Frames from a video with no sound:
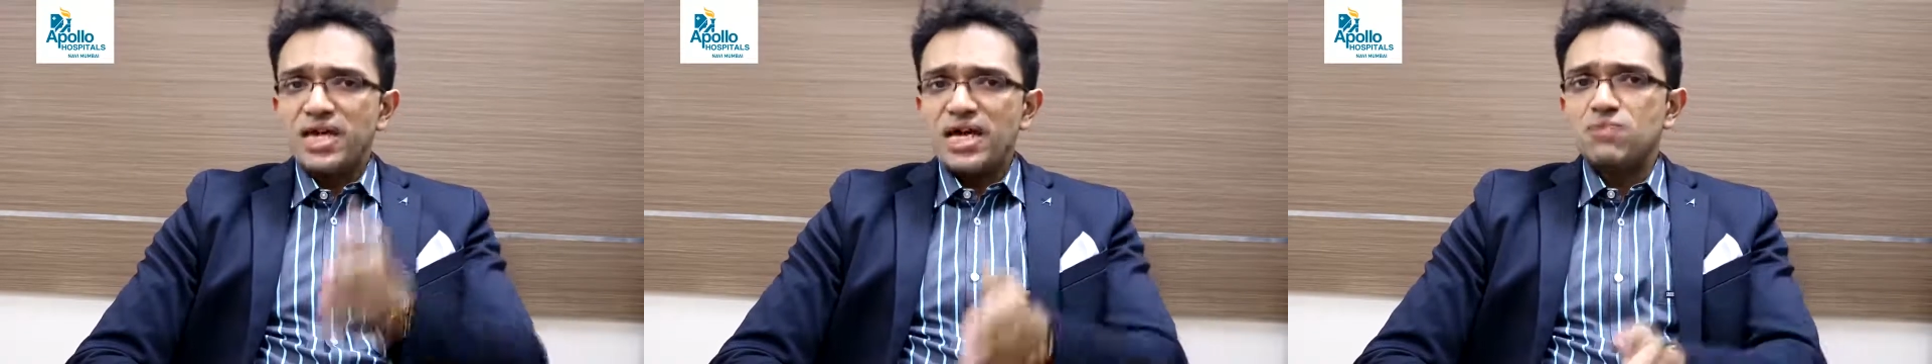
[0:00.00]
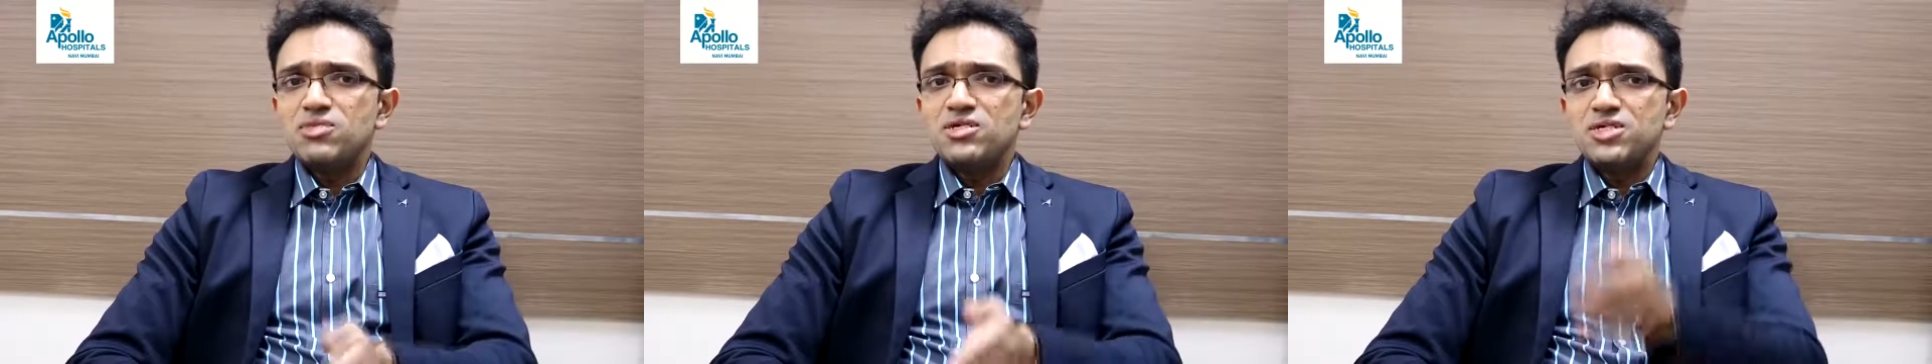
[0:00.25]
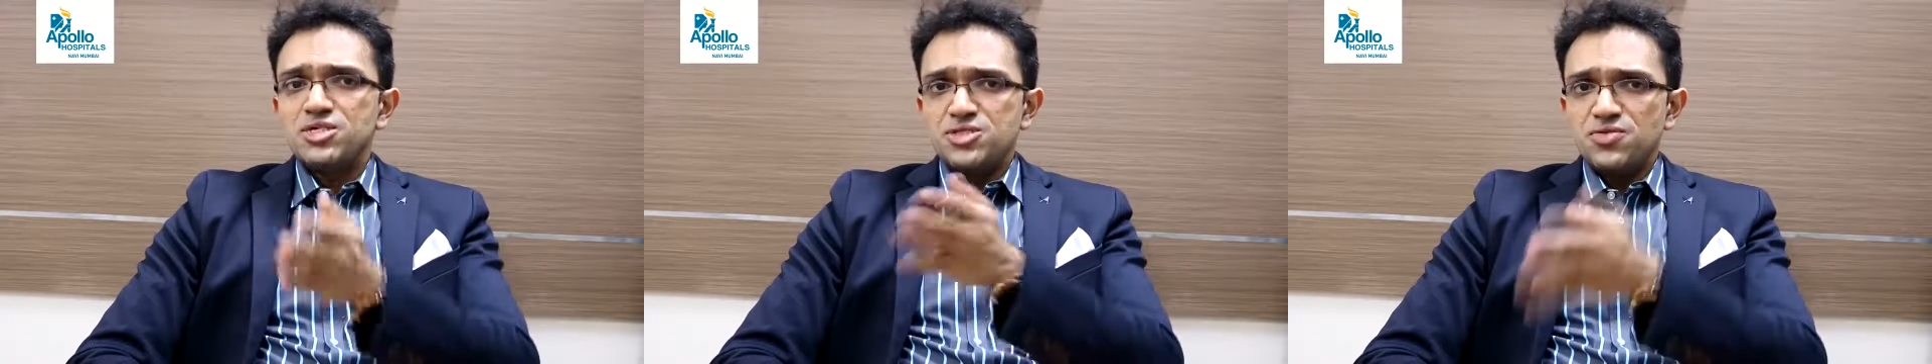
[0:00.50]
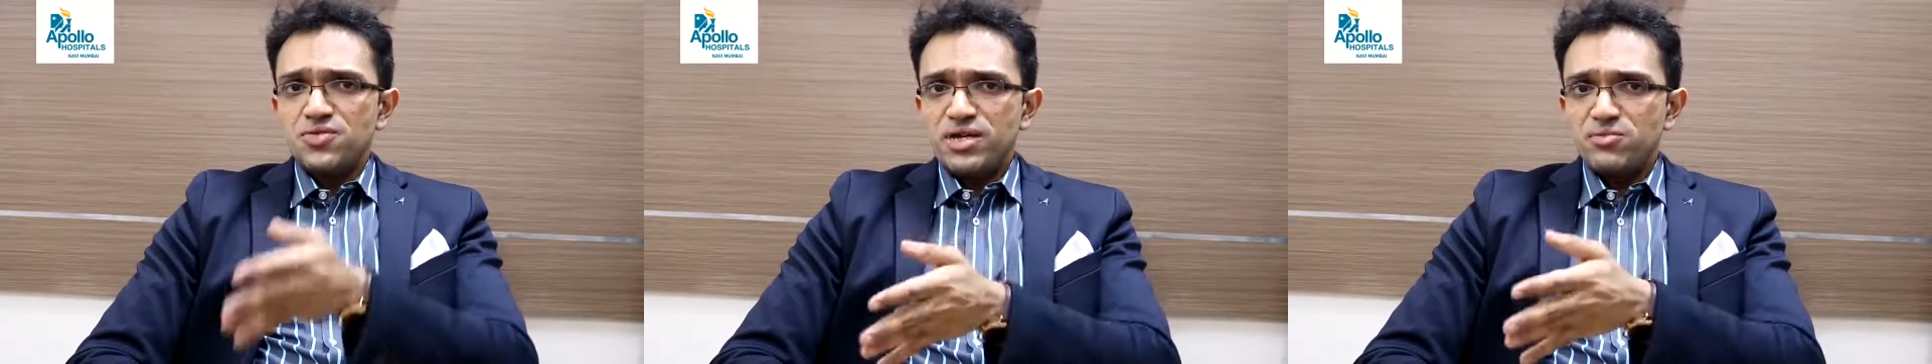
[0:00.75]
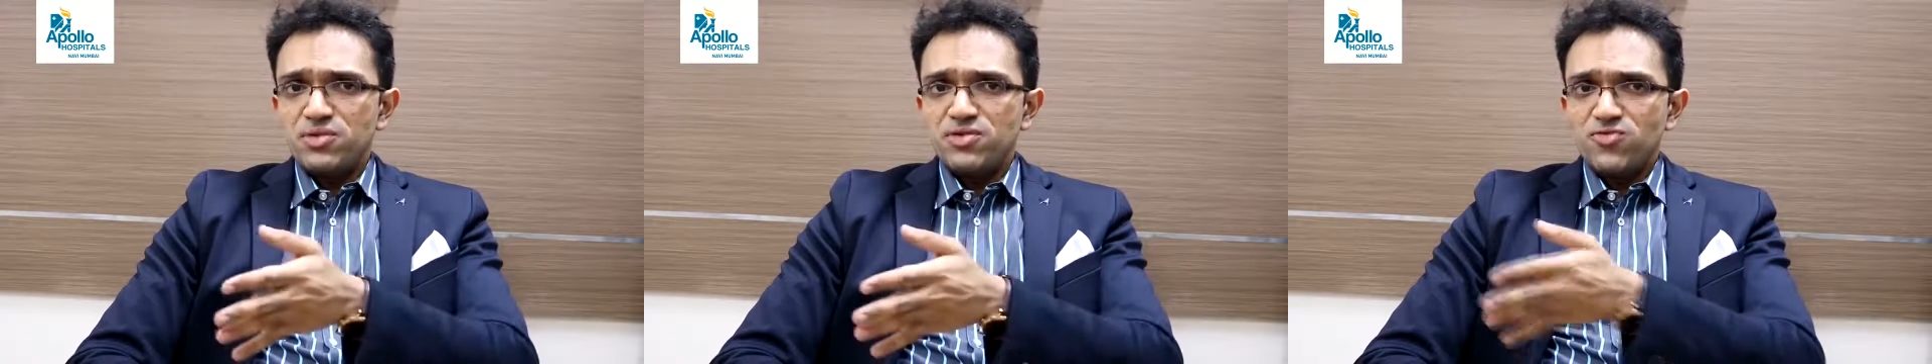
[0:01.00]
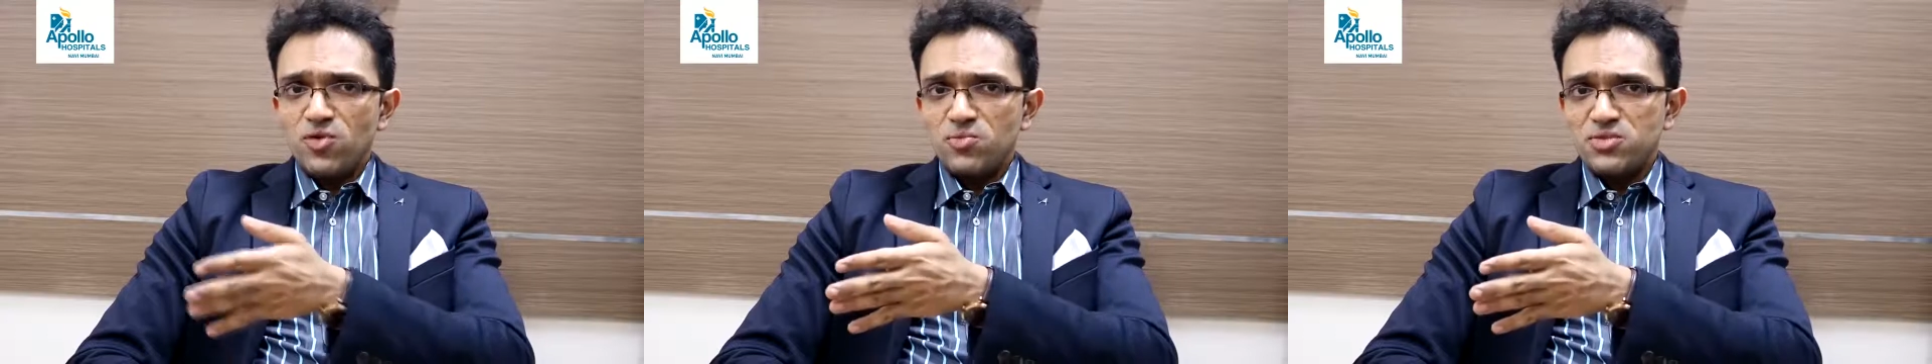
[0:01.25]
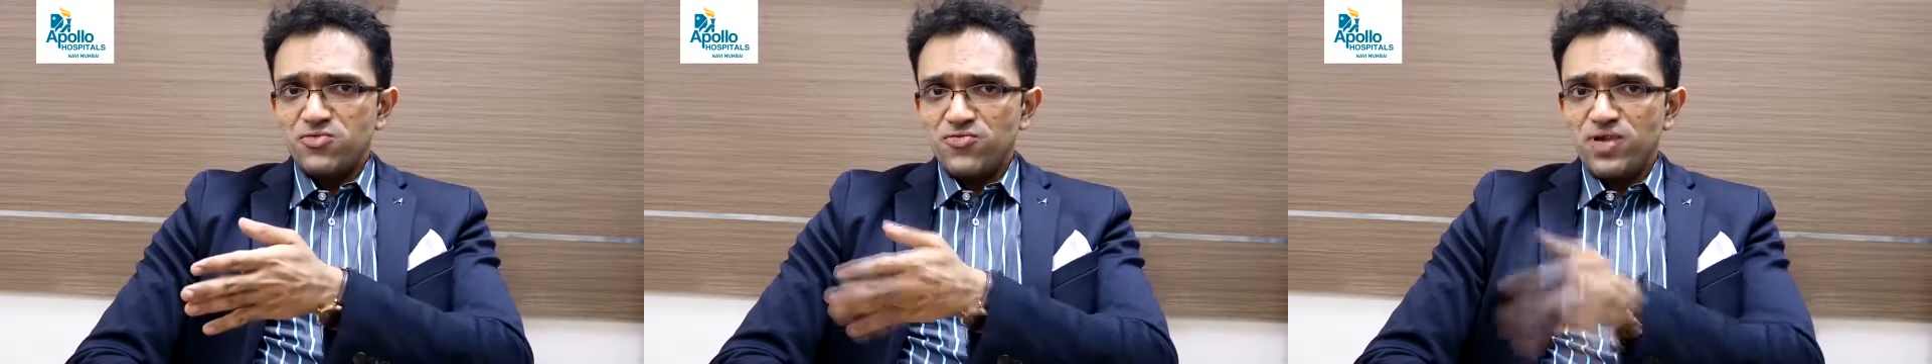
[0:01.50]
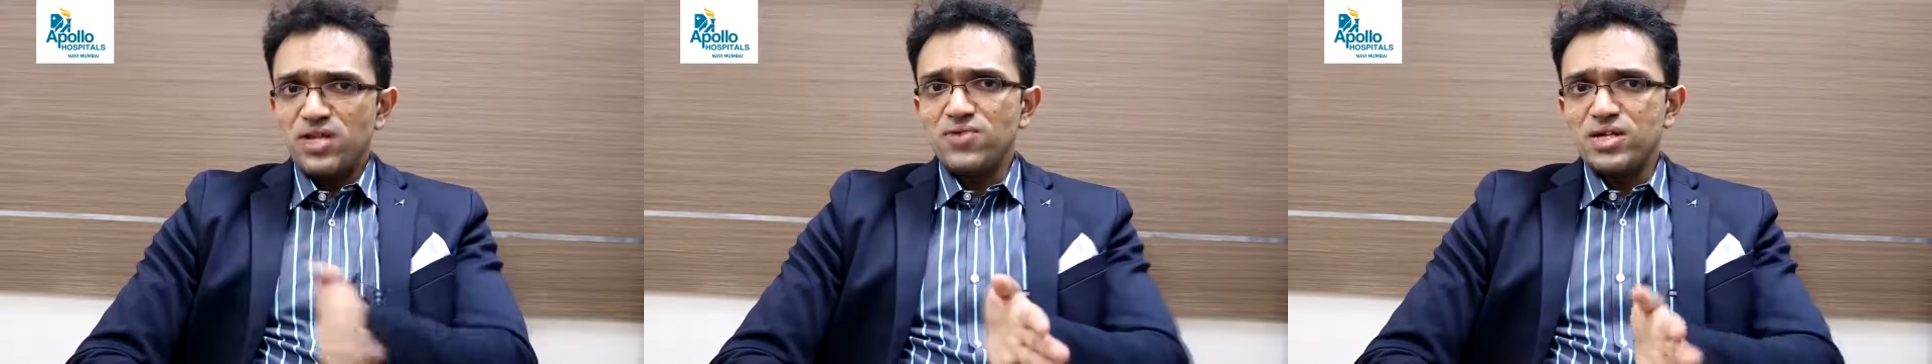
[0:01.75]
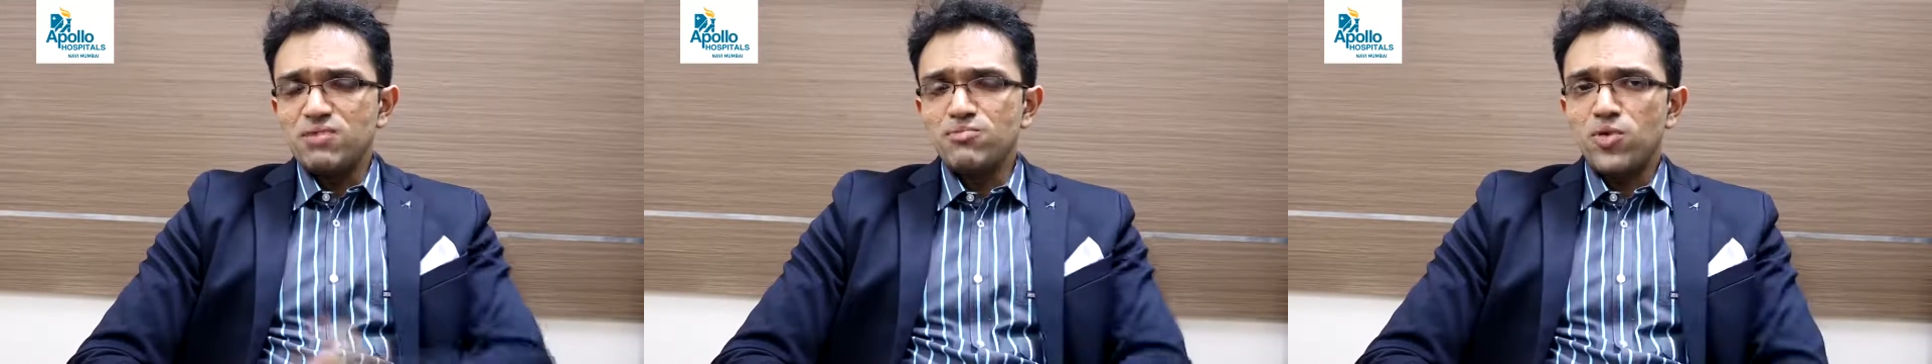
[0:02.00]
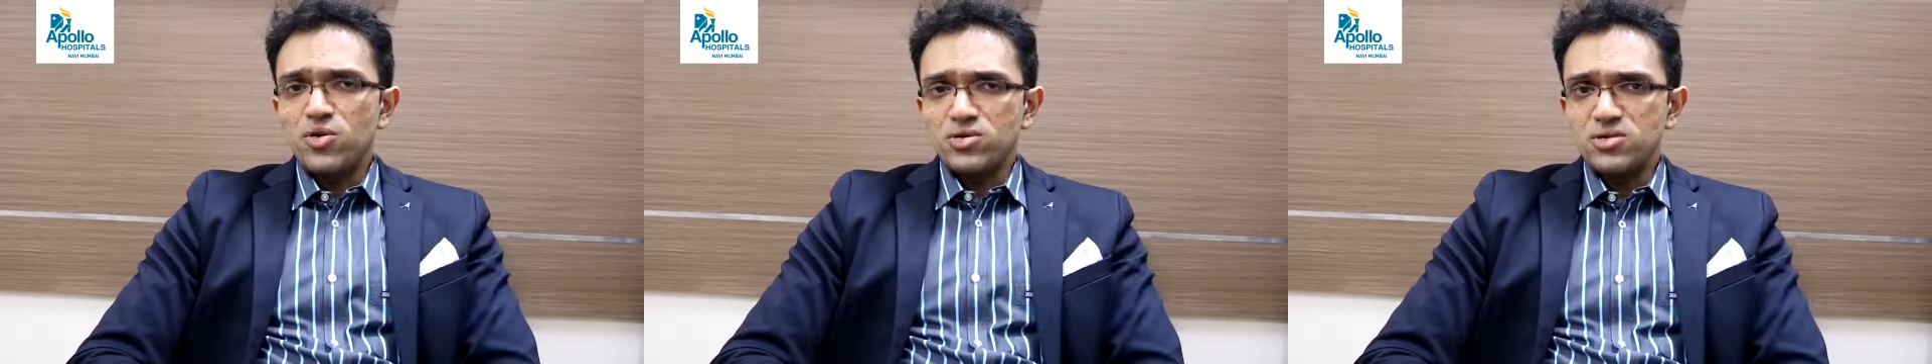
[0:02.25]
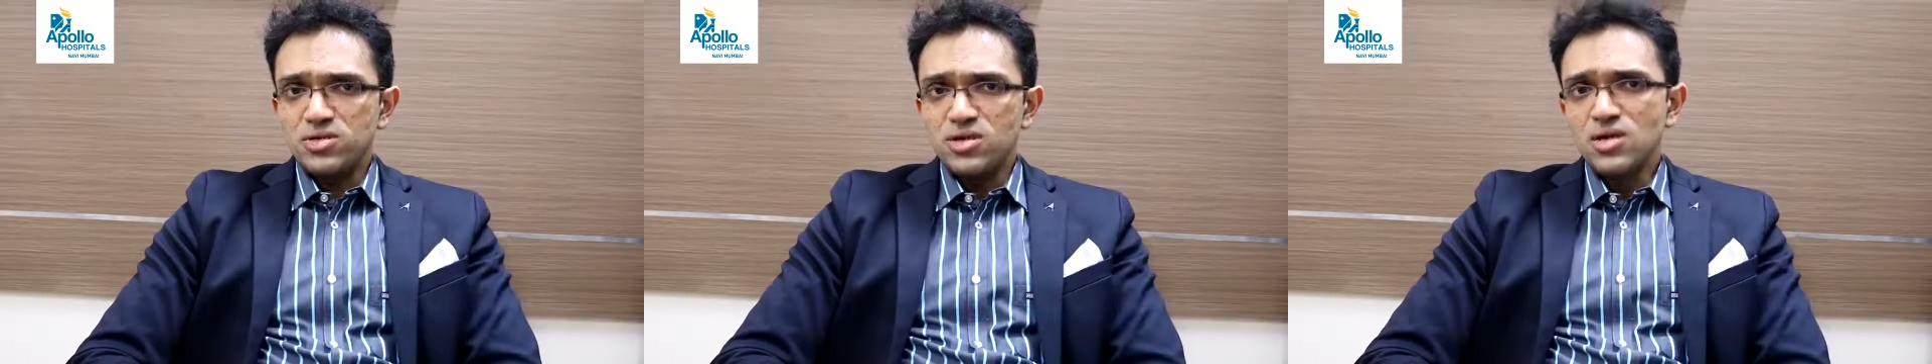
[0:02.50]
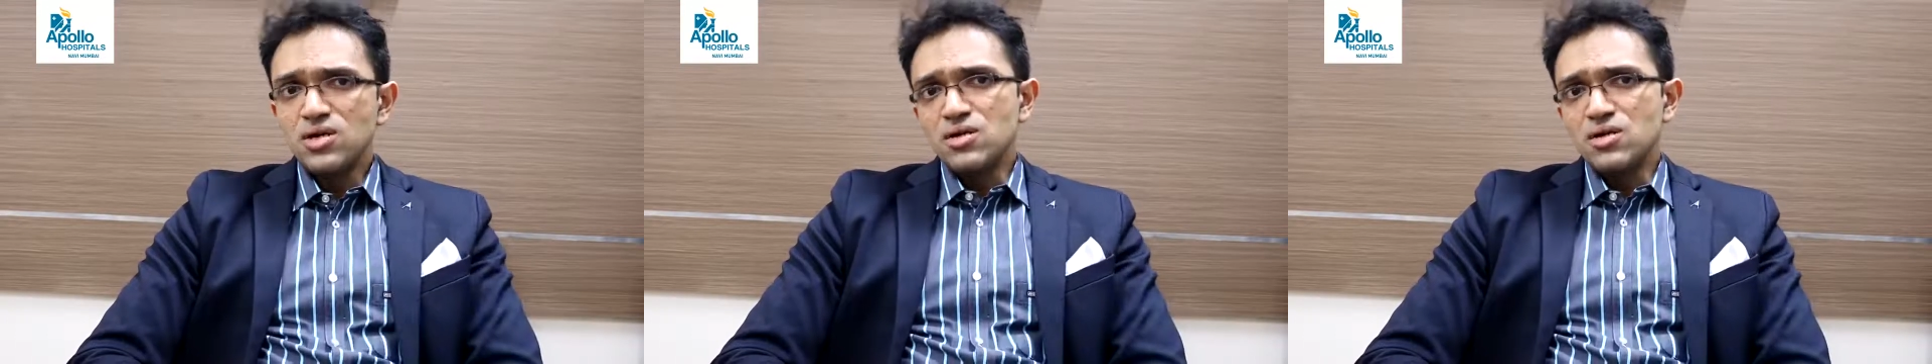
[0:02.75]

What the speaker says: rehabilitation therapy forms a very, very important